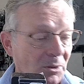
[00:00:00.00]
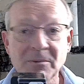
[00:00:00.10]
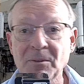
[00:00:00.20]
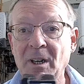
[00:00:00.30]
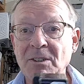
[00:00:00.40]

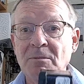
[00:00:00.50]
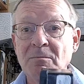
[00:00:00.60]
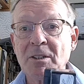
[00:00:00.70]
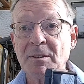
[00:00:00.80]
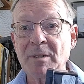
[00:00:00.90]
fast, and
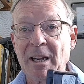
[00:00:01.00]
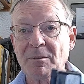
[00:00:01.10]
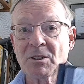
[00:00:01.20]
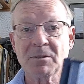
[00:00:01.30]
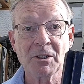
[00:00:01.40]
rather than having
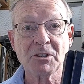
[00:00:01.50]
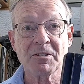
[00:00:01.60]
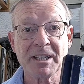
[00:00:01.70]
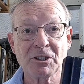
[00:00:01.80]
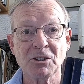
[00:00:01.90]
to focus your
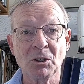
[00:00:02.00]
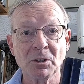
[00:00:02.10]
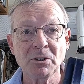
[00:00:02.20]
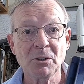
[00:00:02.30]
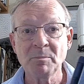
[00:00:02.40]
attention on it,
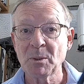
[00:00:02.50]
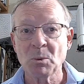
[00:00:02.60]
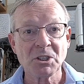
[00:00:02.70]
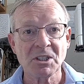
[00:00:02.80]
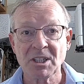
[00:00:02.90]
you can be
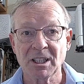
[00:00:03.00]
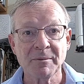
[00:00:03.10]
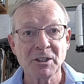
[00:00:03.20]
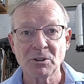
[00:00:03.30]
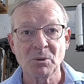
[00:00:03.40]
watching
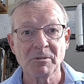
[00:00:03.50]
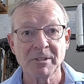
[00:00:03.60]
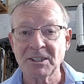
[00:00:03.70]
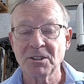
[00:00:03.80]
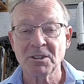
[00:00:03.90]
television or
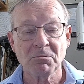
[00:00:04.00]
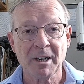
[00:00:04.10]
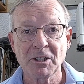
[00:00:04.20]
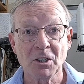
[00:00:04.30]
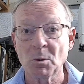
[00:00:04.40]
listening to the
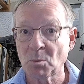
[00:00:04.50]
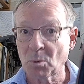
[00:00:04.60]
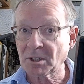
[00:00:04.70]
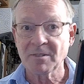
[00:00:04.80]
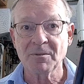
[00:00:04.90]
radio or
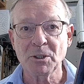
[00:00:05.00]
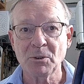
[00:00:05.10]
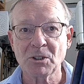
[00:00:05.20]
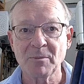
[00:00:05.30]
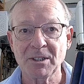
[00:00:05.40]
watching a
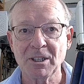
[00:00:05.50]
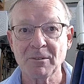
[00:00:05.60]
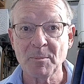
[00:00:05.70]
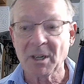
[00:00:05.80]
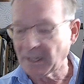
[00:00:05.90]
YouTube video of
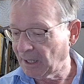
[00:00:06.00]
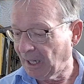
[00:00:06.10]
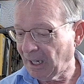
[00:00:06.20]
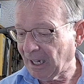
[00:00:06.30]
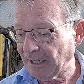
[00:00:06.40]
mine
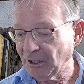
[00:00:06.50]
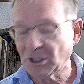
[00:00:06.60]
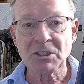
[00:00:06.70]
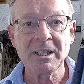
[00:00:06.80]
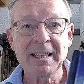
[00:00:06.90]
and
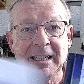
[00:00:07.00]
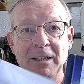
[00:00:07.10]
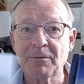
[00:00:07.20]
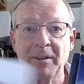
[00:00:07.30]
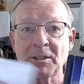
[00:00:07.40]
just keep
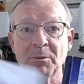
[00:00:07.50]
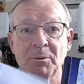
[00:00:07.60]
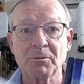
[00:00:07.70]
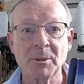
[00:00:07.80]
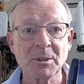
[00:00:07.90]
feeding them
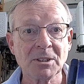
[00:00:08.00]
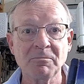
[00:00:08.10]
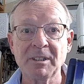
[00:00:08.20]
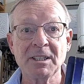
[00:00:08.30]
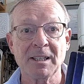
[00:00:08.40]
through. It doesn't
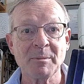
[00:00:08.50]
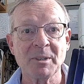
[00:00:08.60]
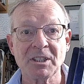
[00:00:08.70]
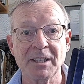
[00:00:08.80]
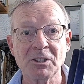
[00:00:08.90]
really take much
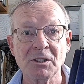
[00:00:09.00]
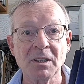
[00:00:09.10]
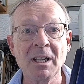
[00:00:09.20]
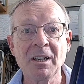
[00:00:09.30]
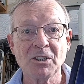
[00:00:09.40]
attention,
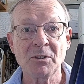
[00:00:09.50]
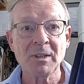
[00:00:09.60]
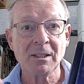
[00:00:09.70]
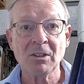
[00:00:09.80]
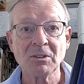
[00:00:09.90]
so you can
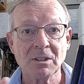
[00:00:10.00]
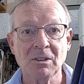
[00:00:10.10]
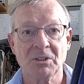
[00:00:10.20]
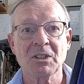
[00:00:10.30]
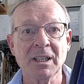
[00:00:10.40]
get lots and
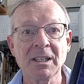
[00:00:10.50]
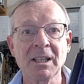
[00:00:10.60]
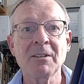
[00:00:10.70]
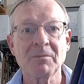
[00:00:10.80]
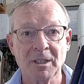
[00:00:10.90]
lots done
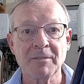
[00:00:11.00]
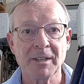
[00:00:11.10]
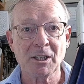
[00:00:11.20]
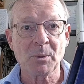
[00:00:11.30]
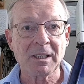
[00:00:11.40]
very, very
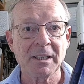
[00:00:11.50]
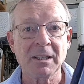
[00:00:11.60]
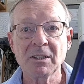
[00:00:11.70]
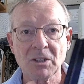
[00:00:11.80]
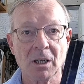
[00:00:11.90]
quickly.
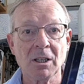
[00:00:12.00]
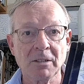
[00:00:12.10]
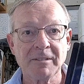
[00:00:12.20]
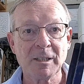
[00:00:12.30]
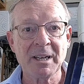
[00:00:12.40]
So I'd
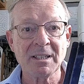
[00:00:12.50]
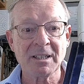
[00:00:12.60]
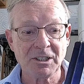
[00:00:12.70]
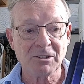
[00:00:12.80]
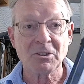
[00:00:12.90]
recommend a
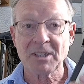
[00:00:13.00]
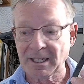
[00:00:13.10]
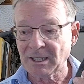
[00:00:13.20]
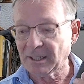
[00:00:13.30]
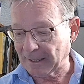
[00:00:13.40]
digital scanner
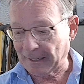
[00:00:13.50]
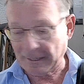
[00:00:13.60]
like that.